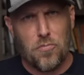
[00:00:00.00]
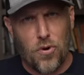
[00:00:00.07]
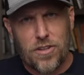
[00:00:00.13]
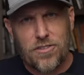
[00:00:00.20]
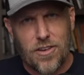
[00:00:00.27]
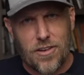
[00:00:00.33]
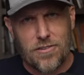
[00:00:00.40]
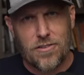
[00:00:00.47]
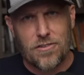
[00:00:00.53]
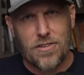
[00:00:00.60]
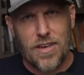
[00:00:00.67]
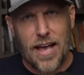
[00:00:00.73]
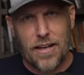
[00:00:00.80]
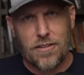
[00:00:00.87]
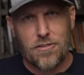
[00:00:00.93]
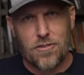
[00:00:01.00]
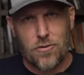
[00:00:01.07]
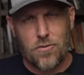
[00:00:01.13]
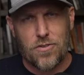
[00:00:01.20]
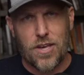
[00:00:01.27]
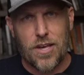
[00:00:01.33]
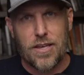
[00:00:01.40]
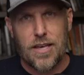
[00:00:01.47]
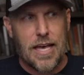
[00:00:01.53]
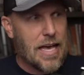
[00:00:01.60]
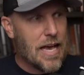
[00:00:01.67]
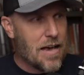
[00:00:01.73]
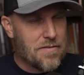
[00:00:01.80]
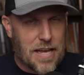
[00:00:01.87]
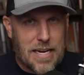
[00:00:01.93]
princesses at Susa,
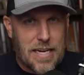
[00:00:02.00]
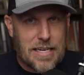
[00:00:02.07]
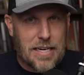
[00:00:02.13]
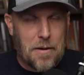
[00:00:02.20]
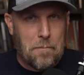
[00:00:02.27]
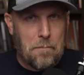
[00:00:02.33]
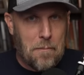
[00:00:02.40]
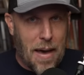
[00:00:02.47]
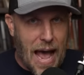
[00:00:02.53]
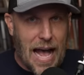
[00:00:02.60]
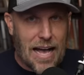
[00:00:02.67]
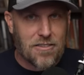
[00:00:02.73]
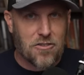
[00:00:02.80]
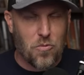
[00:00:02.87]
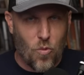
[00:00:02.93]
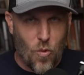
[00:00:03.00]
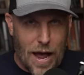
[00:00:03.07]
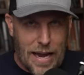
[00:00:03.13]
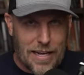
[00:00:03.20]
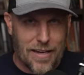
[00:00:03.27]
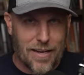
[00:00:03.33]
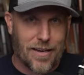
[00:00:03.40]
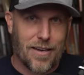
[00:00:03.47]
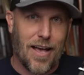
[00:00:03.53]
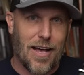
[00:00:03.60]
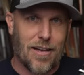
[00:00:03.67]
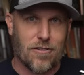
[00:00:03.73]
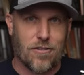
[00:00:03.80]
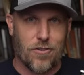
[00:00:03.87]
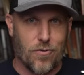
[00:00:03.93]
and then he did a mass wedding
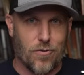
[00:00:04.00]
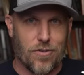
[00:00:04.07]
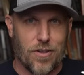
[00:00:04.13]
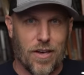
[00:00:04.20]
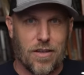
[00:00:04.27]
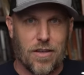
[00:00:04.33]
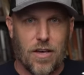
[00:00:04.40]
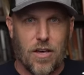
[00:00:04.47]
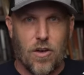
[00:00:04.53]
at Susa